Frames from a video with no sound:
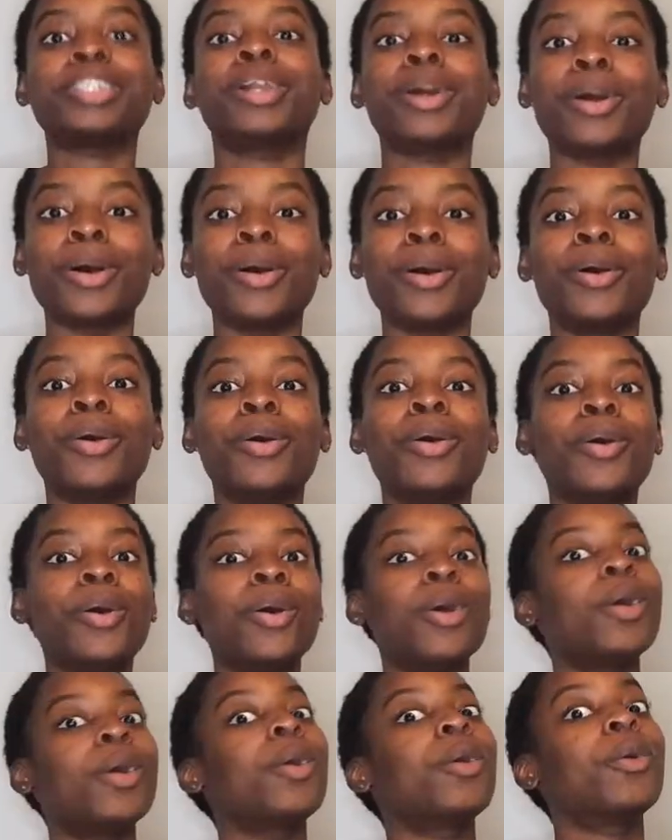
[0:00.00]
know
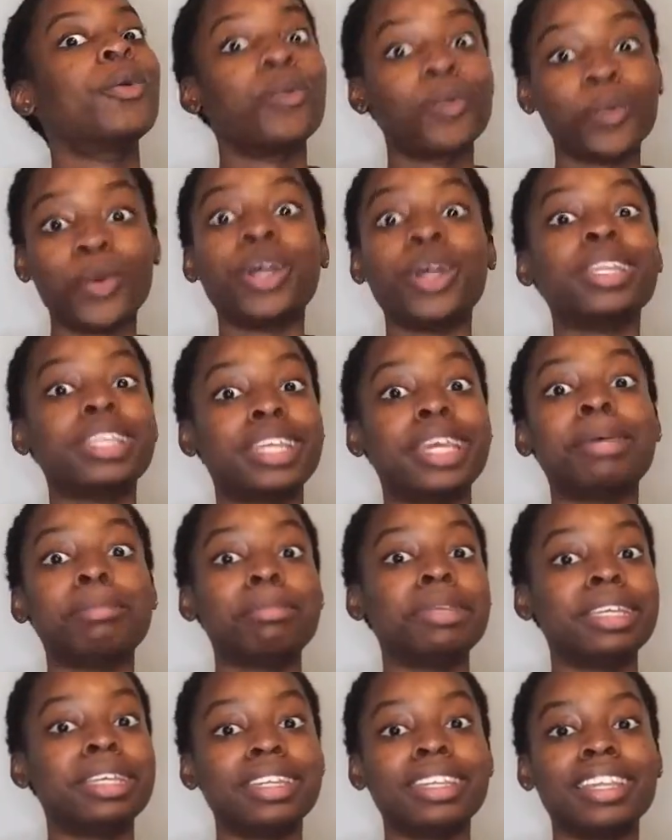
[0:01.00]
what that
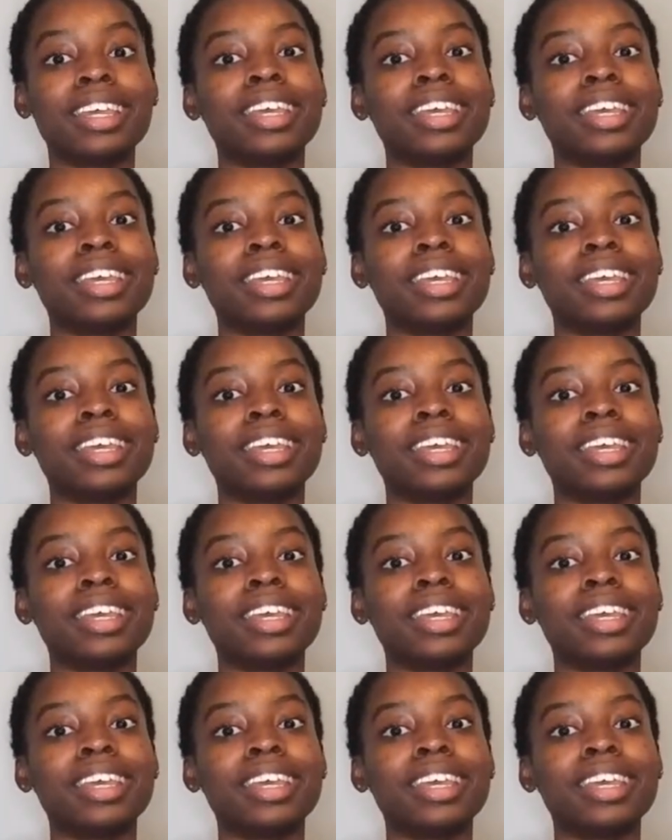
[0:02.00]
means.